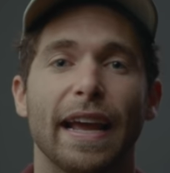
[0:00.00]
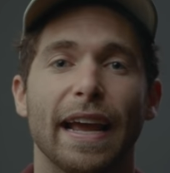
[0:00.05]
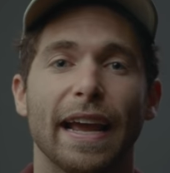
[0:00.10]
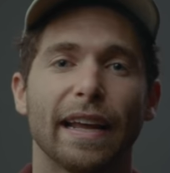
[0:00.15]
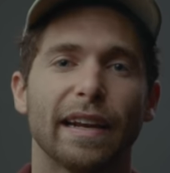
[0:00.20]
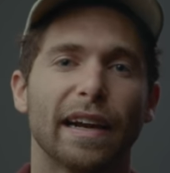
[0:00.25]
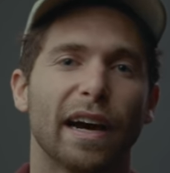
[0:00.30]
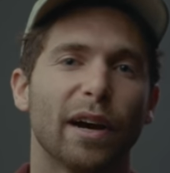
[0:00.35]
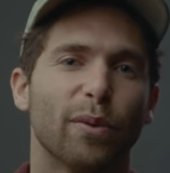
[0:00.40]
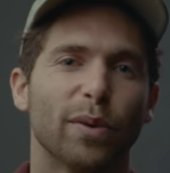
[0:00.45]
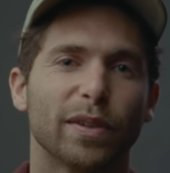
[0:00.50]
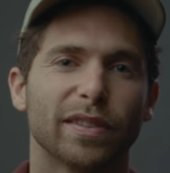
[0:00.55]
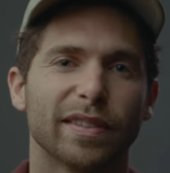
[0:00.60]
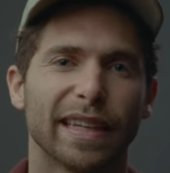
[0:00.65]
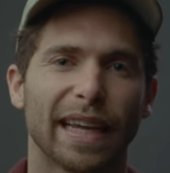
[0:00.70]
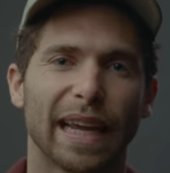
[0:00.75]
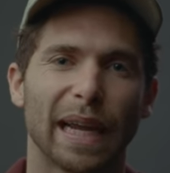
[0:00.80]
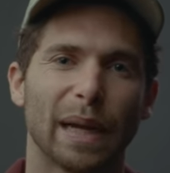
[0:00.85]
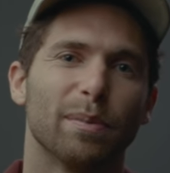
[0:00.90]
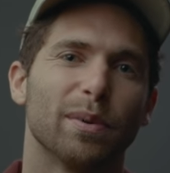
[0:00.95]
and I
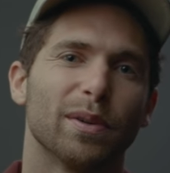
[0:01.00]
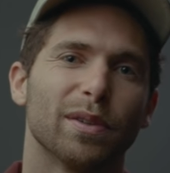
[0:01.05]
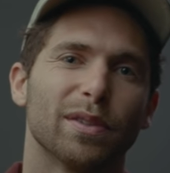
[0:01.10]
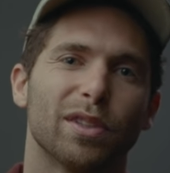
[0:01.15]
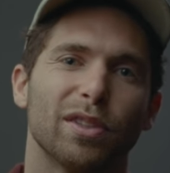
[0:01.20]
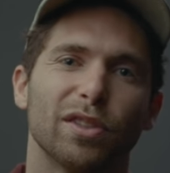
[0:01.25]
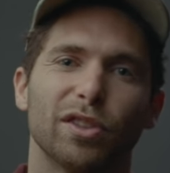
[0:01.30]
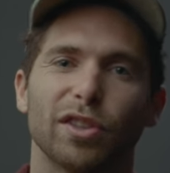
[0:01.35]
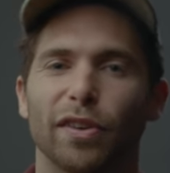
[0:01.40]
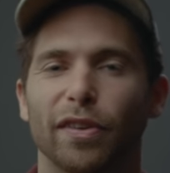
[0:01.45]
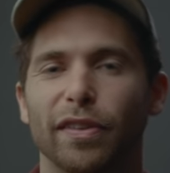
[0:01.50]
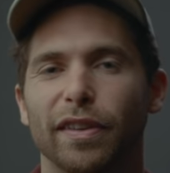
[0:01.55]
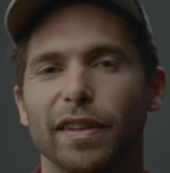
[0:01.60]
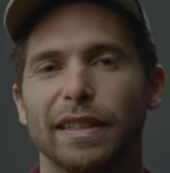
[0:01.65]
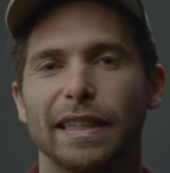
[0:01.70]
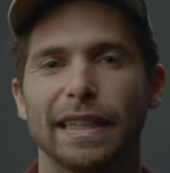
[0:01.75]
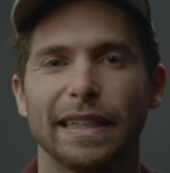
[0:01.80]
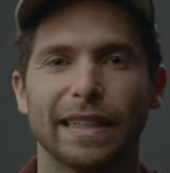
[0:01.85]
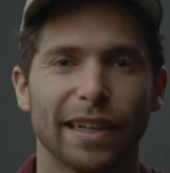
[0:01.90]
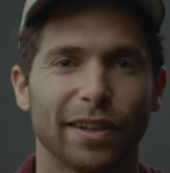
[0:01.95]
wasn't able to show the
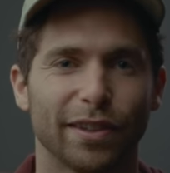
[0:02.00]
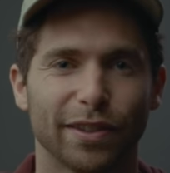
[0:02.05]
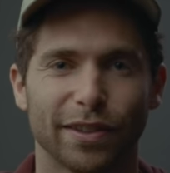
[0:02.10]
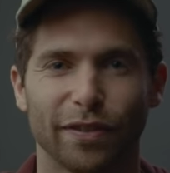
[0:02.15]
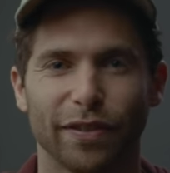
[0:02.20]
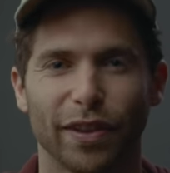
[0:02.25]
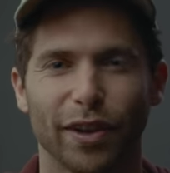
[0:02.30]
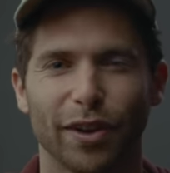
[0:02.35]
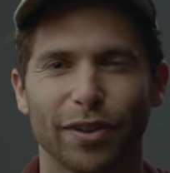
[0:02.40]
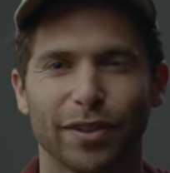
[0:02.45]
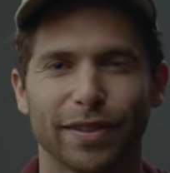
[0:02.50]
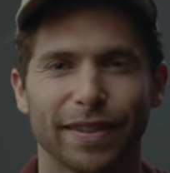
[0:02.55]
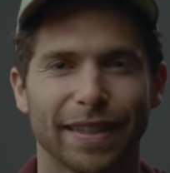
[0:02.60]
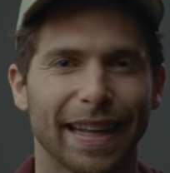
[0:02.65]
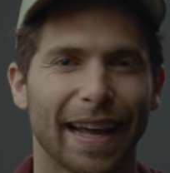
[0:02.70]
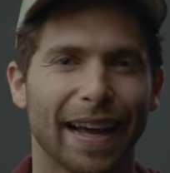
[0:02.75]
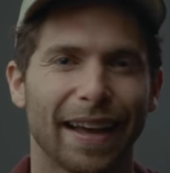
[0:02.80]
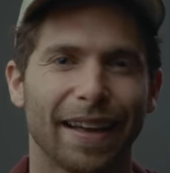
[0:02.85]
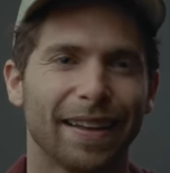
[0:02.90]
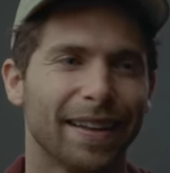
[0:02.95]
details of those,
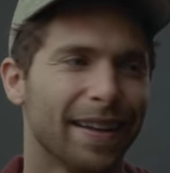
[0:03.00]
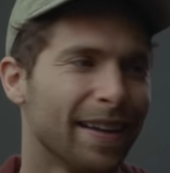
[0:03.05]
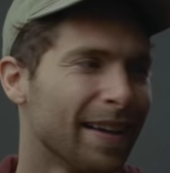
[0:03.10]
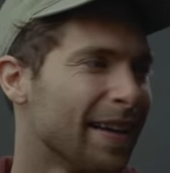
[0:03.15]
and that,